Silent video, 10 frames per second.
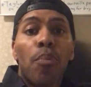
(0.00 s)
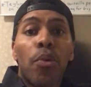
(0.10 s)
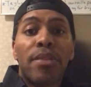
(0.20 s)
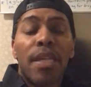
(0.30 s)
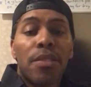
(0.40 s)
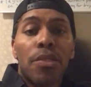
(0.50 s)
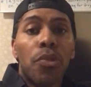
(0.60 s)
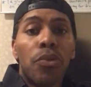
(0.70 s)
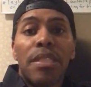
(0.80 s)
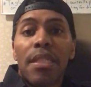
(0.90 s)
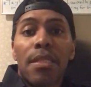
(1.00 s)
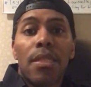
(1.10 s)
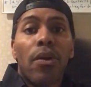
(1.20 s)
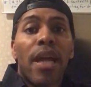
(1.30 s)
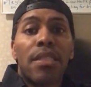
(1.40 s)
protesters who essentially
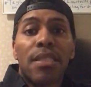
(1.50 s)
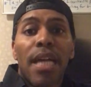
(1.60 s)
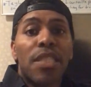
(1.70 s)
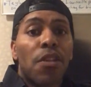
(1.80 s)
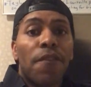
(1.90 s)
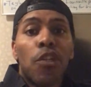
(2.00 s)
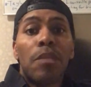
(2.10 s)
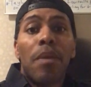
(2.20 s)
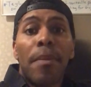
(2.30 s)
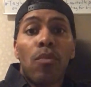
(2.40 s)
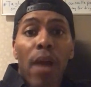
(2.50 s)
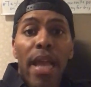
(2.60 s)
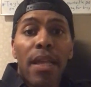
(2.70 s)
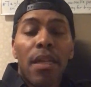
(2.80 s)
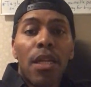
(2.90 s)
are exercising their First Amendment
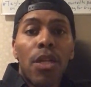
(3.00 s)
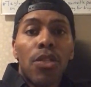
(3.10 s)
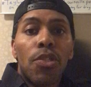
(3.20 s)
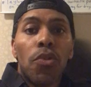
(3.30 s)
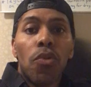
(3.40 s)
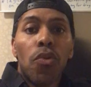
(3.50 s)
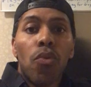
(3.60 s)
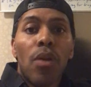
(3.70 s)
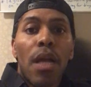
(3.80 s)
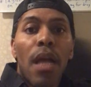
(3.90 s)
right to